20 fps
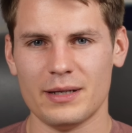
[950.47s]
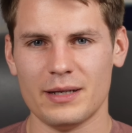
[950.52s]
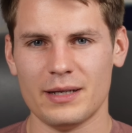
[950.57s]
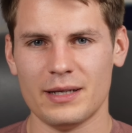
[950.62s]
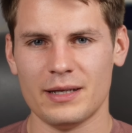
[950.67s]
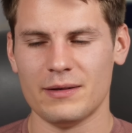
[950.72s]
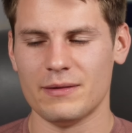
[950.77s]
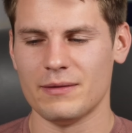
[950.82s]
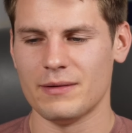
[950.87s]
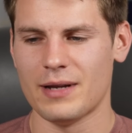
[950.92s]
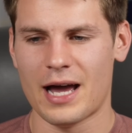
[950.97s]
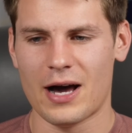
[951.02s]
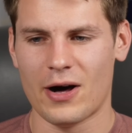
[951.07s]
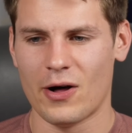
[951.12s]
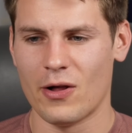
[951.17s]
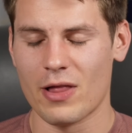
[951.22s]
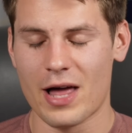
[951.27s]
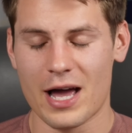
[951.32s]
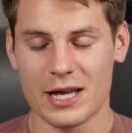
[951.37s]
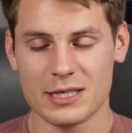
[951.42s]
in
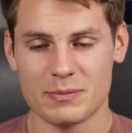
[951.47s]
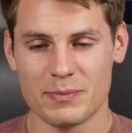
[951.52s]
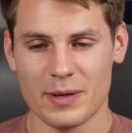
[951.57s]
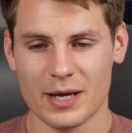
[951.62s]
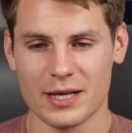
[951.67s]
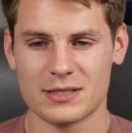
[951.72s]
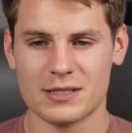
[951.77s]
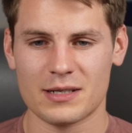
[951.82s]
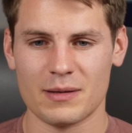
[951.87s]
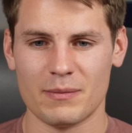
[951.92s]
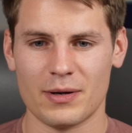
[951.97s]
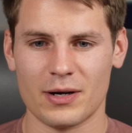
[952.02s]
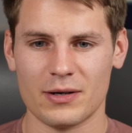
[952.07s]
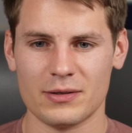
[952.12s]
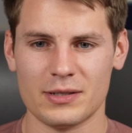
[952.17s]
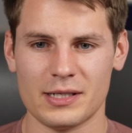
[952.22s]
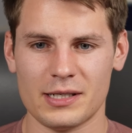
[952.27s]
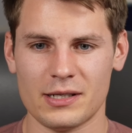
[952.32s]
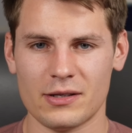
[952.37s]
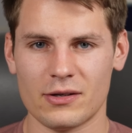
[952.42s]
all aspects
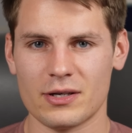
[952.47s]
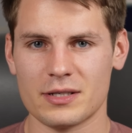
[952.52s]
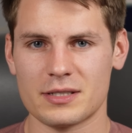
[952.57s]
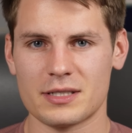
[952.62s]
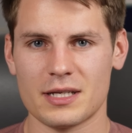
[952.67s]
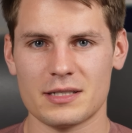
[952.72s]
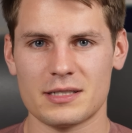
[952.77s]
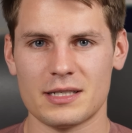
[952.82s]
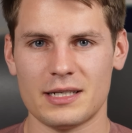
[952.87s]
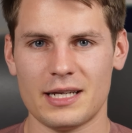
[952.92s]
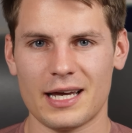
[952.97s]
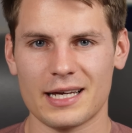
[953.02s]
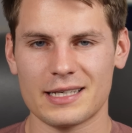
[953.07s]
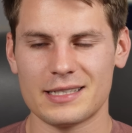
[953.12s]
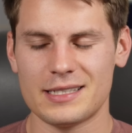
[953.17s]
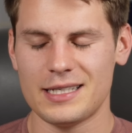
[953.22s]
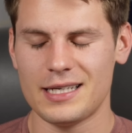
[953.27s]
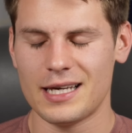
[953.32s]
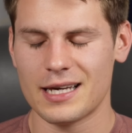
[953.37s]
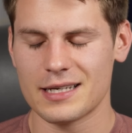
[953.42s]
compared to DLSS and
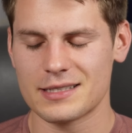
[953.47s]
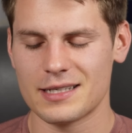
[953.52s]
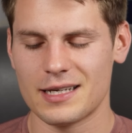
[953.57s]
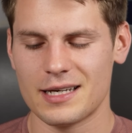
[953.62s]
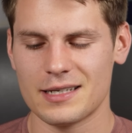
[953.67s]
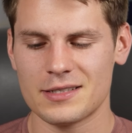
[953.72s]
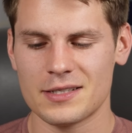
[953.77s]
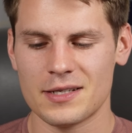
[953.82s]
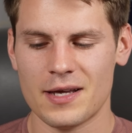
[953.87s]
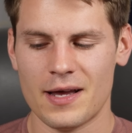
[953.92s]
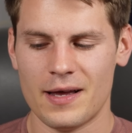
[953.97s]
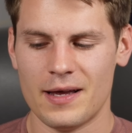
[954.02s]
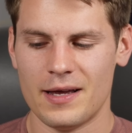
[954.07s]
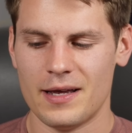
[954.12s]
XeSS.